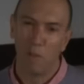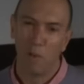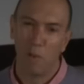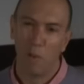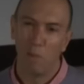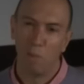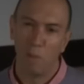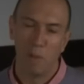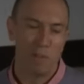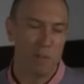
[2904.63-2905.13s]

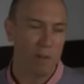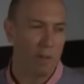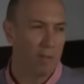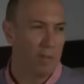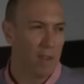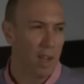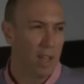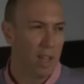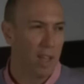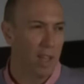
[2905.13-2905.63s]
heard myself
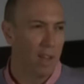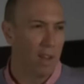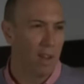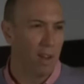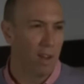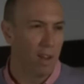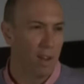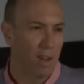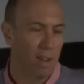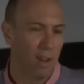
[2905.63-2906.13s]
say that.
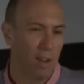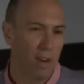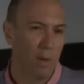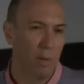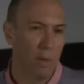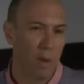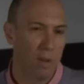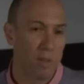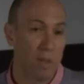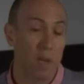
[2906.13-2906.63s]
Like, I don't
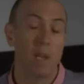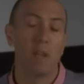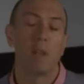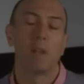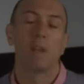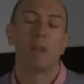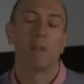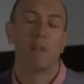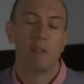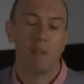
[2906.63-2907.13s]
want you to say,
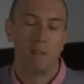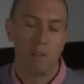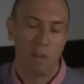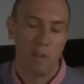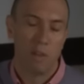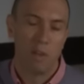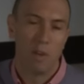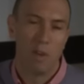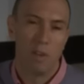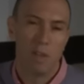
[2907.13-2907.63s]

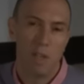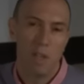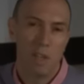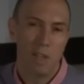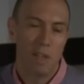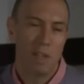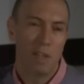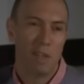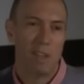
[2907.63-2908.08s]
13.